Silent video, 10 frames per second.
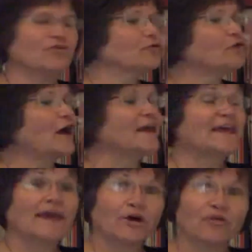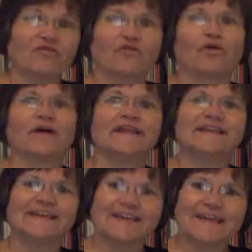you're not careful
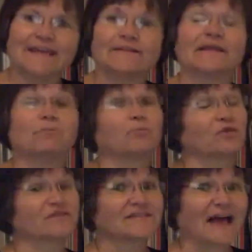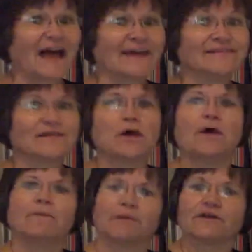and neat and precise,
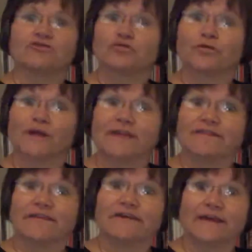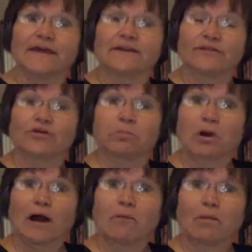because you'll get to the end of the
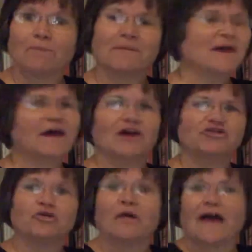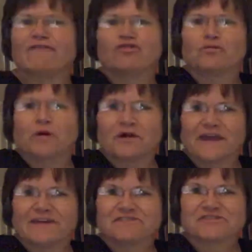problem and you'll have the wrong
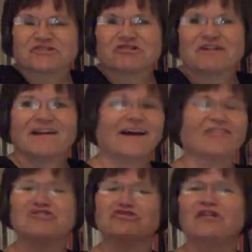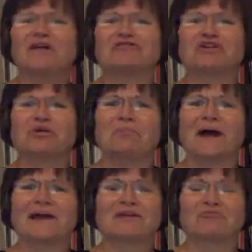answer, and then you'll have to go
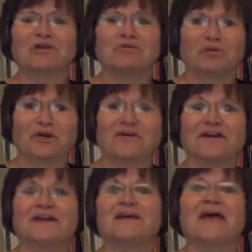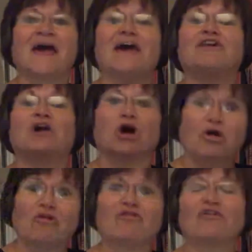back and rework it, and
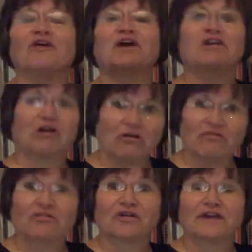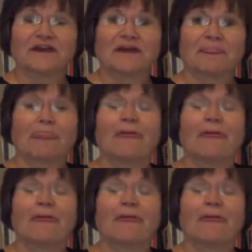over again.